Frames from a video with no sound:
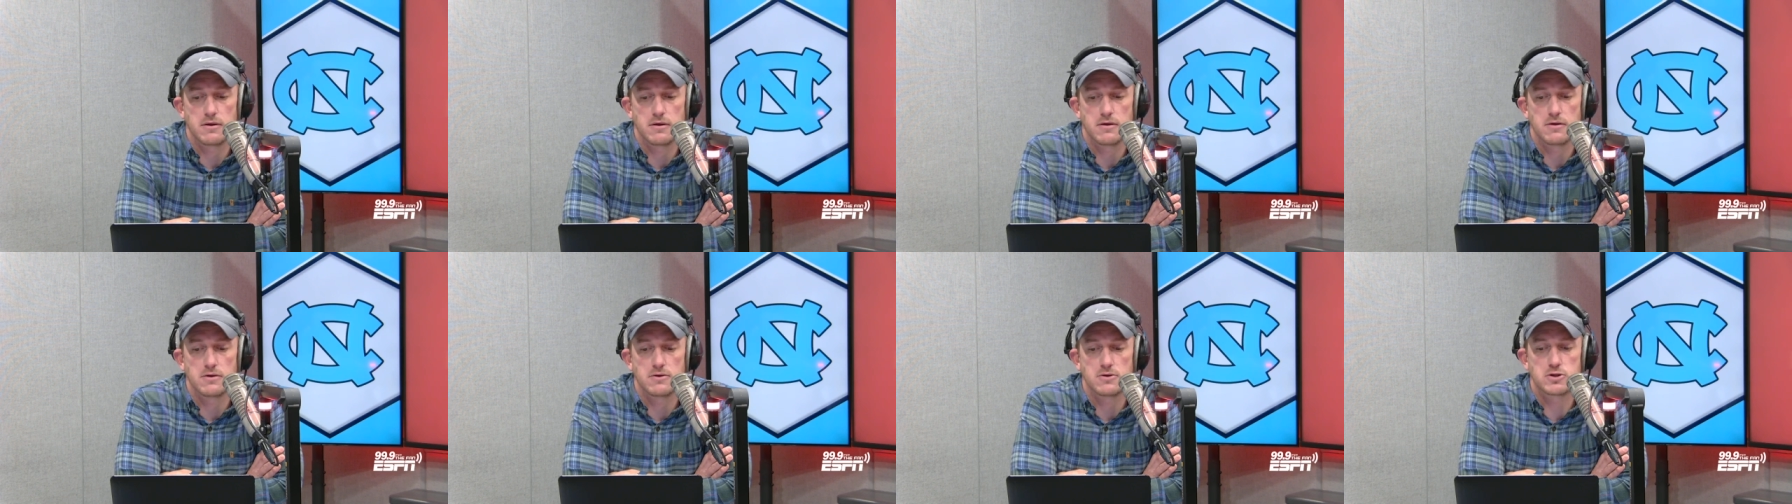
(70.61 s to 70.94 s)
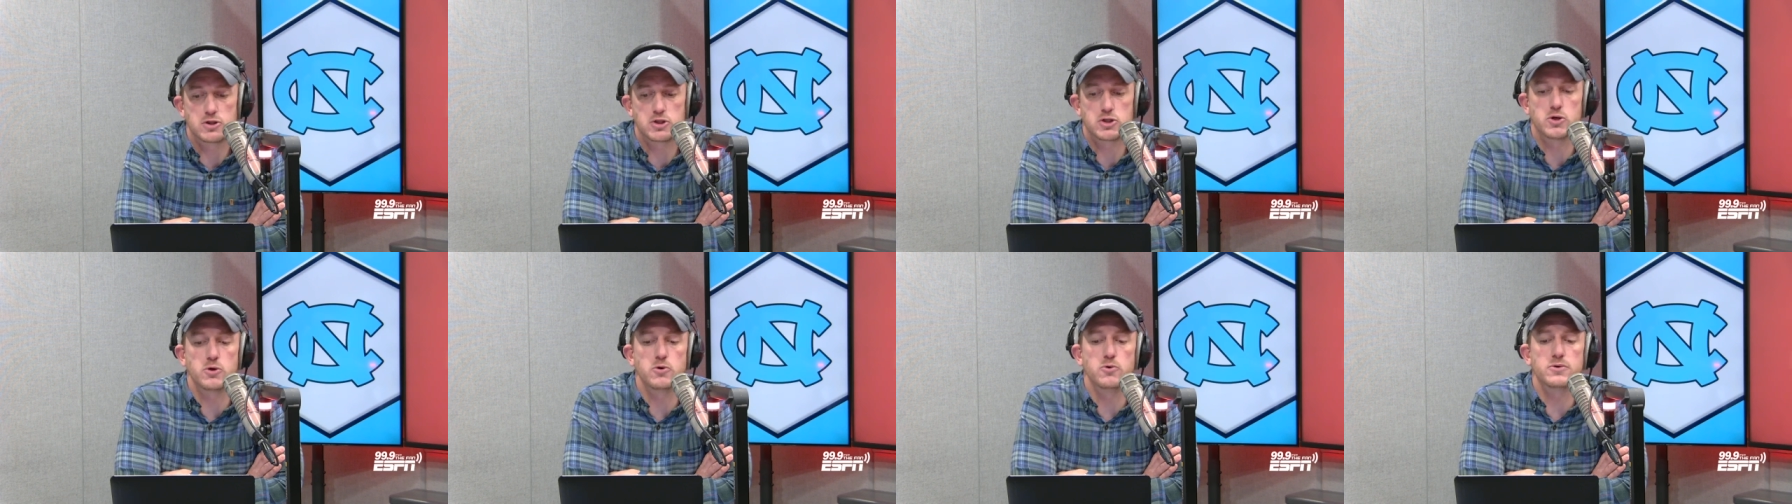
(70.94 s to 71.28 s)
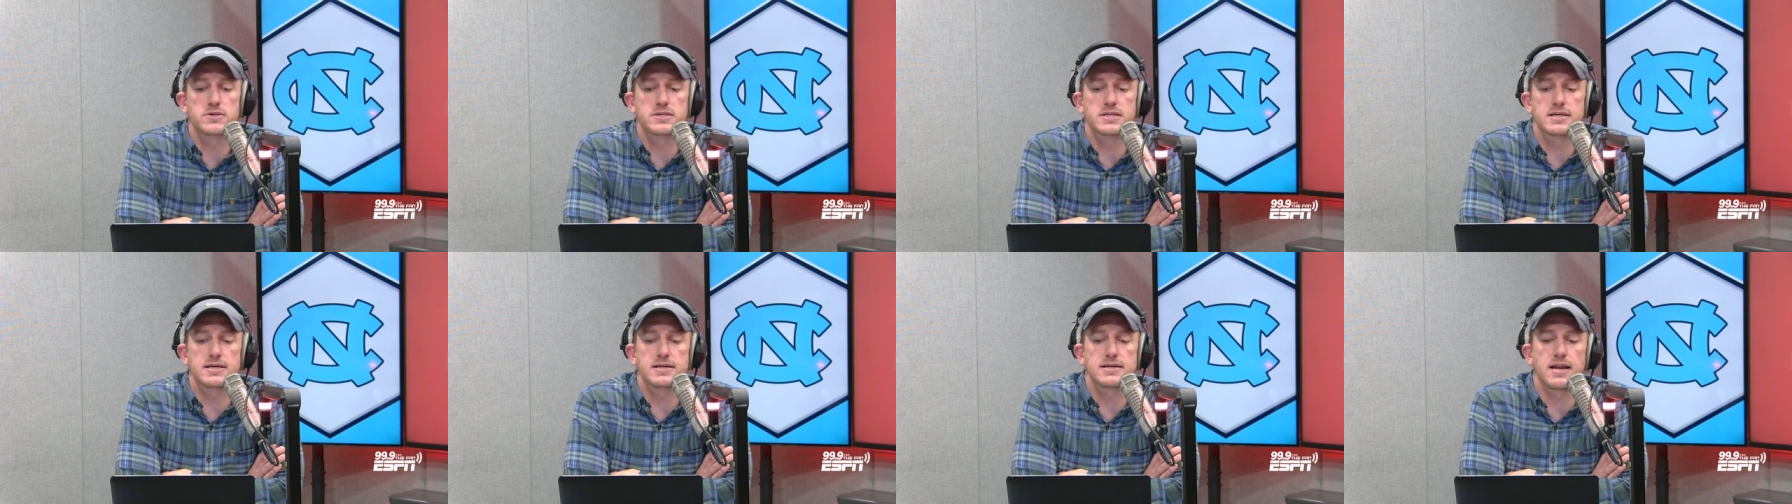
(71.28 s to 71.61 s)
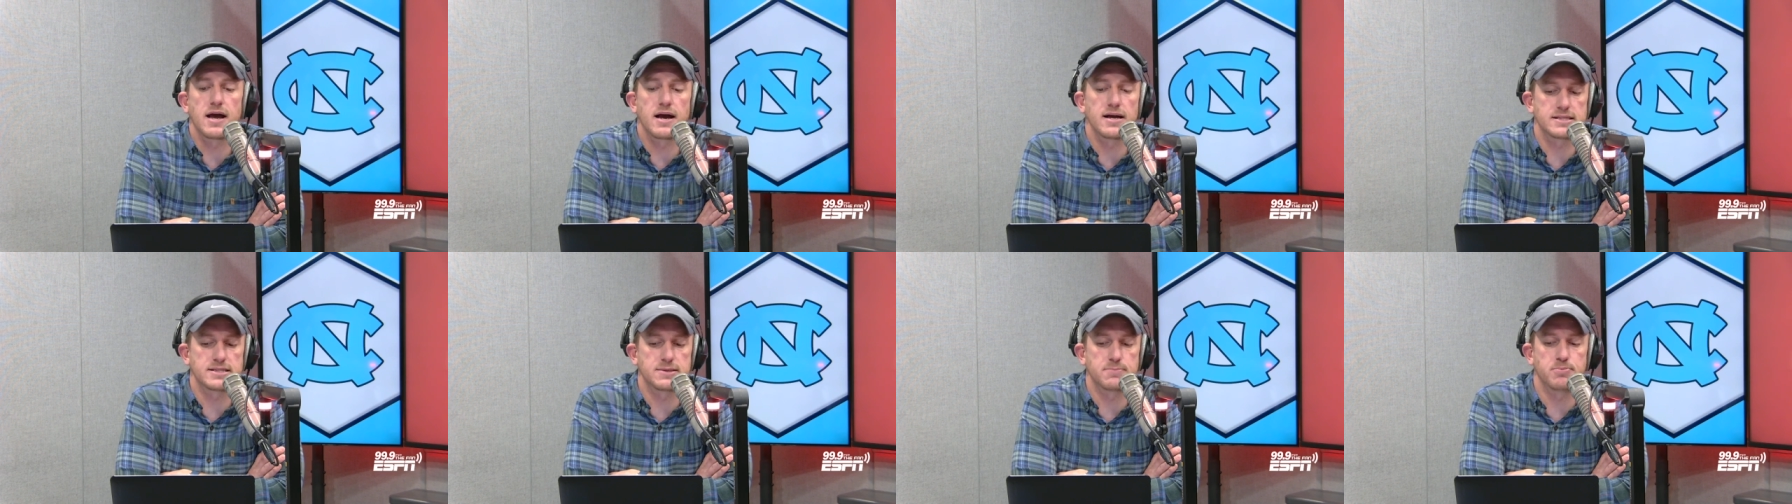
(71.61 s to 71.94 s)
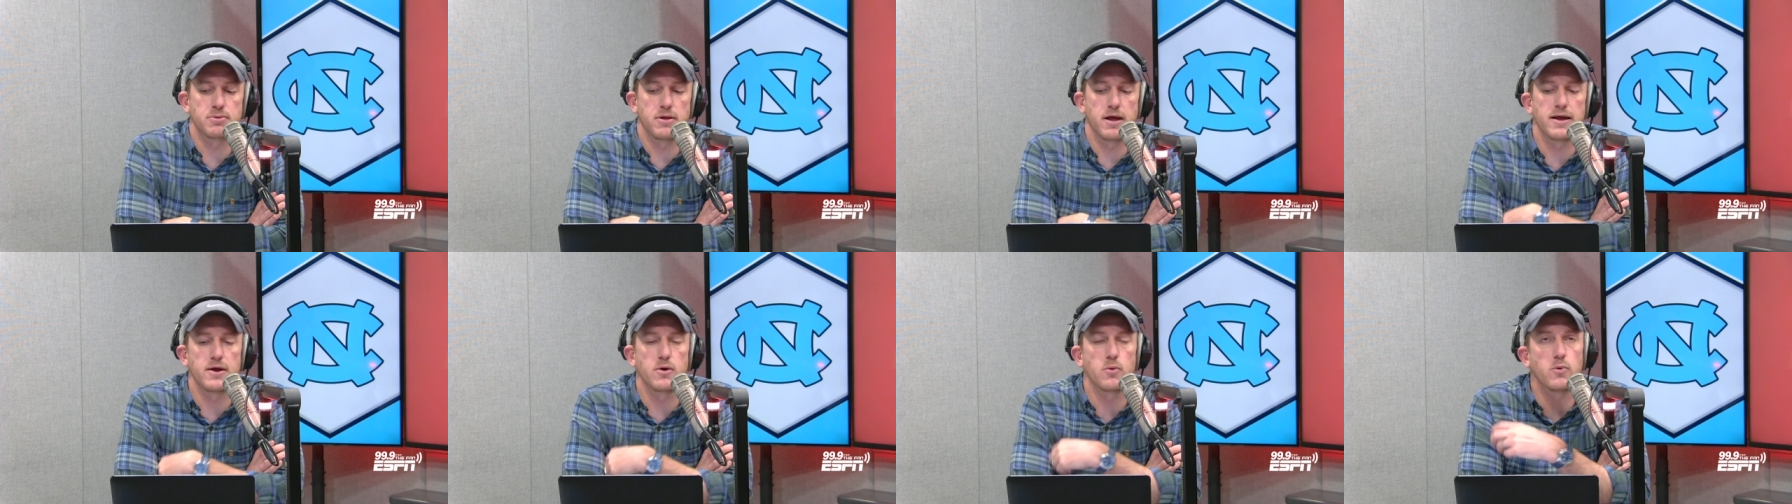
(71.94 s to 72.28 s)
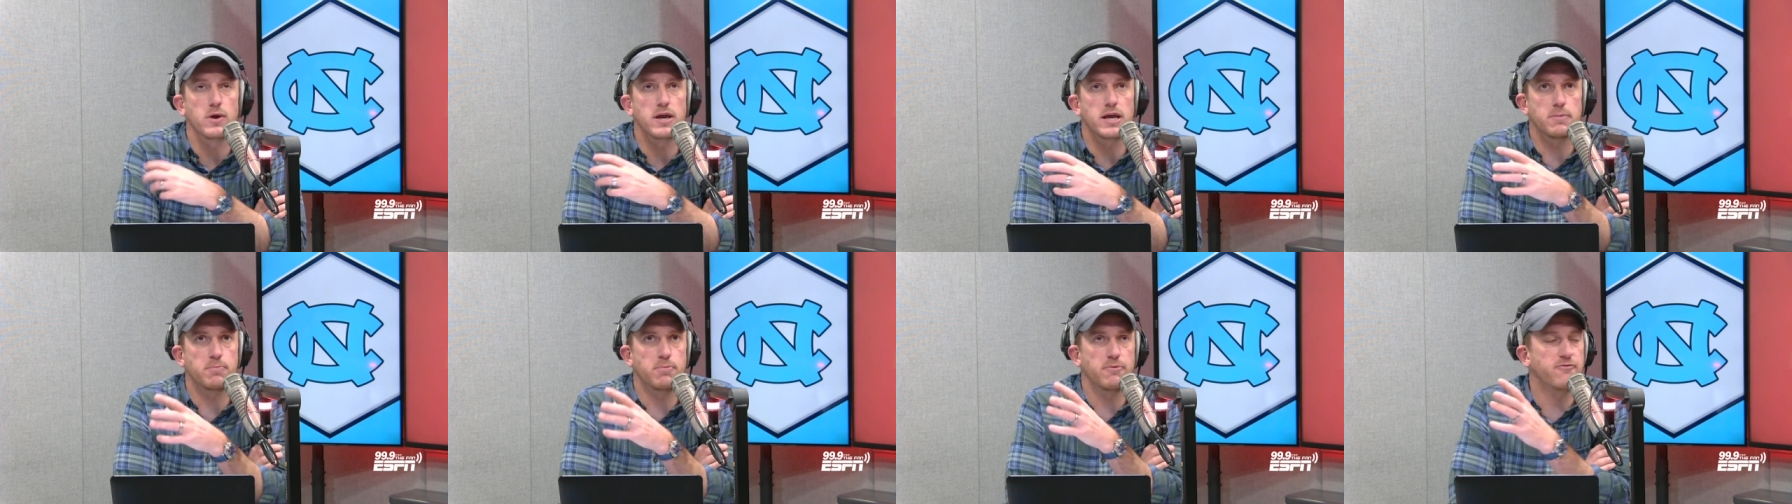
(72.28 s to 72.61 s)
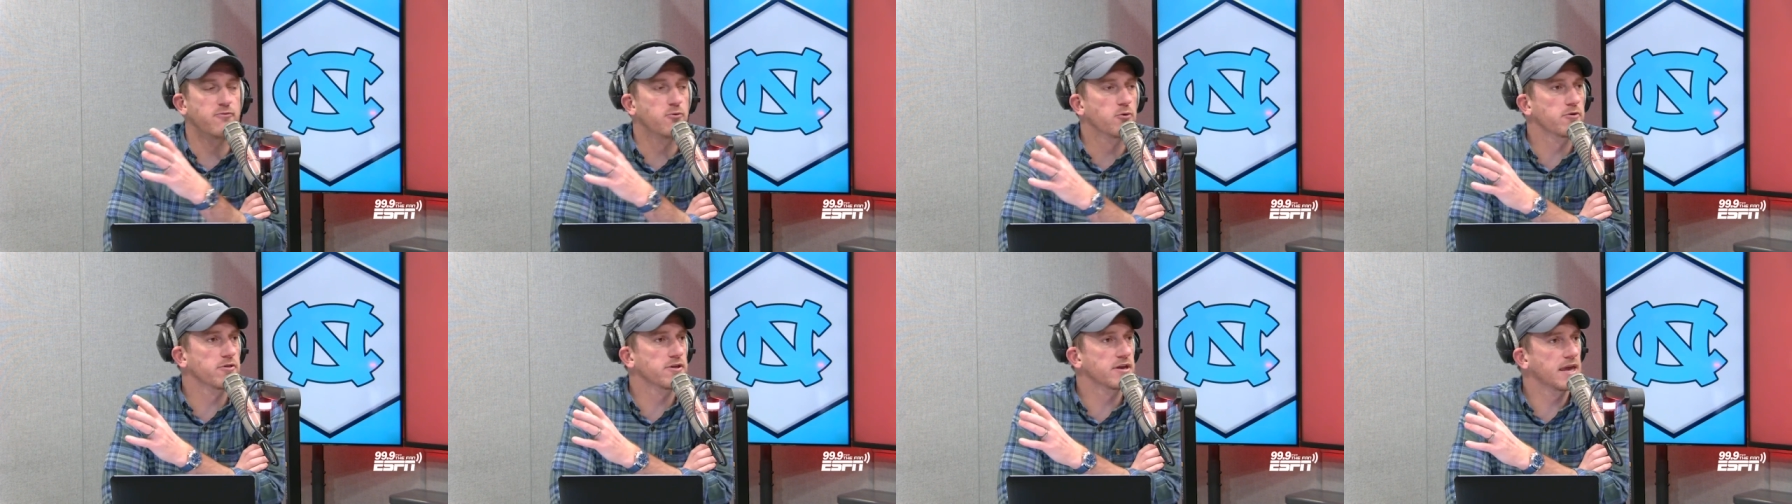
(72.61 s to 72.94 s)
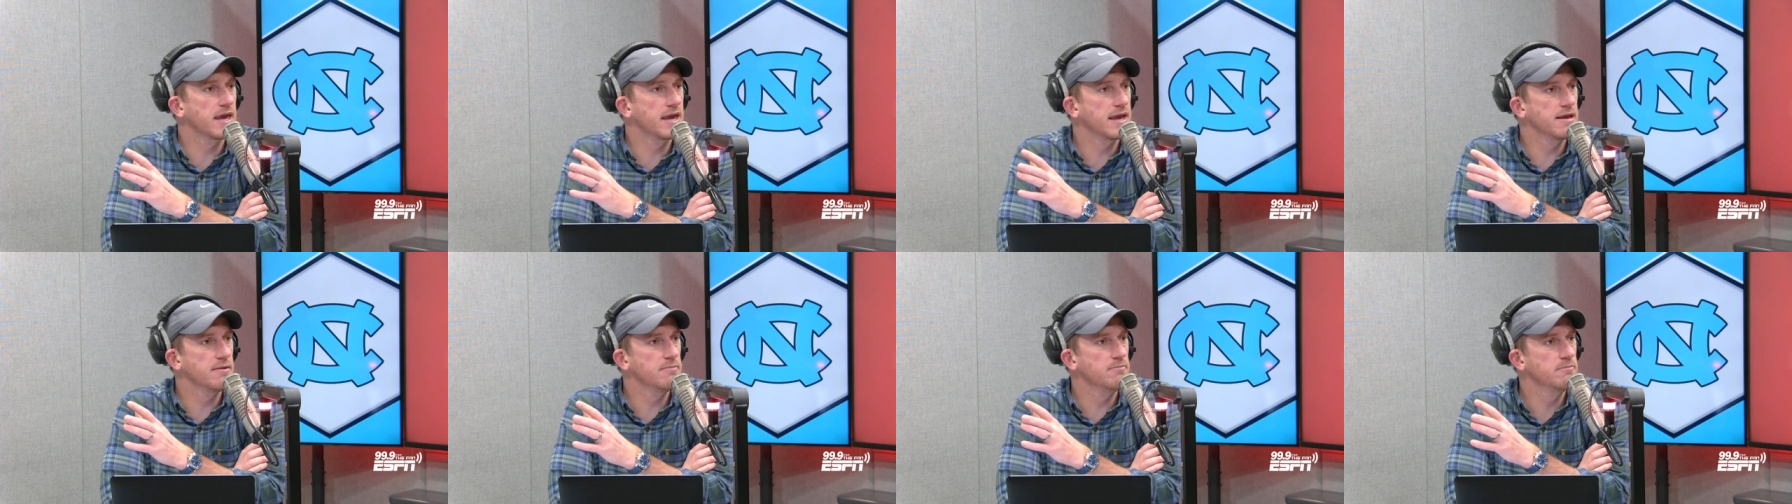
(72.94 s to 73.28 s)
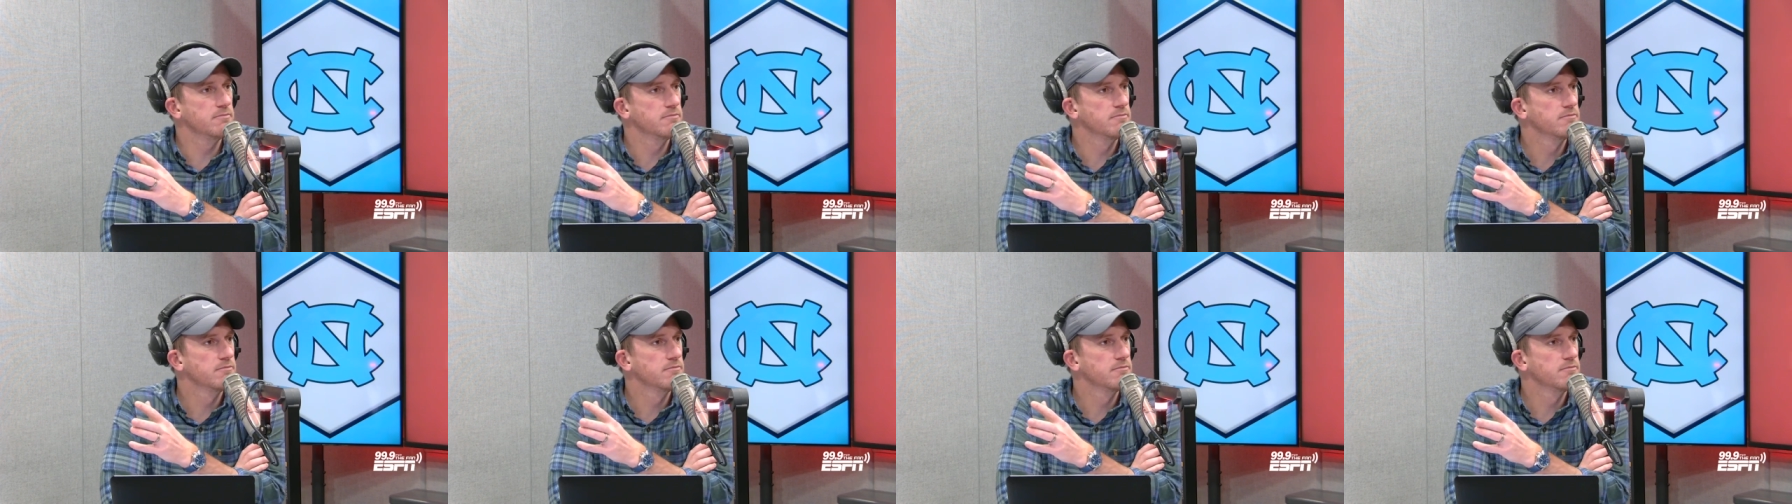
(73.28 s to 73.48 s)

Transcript: Choosing not to play a week before the game,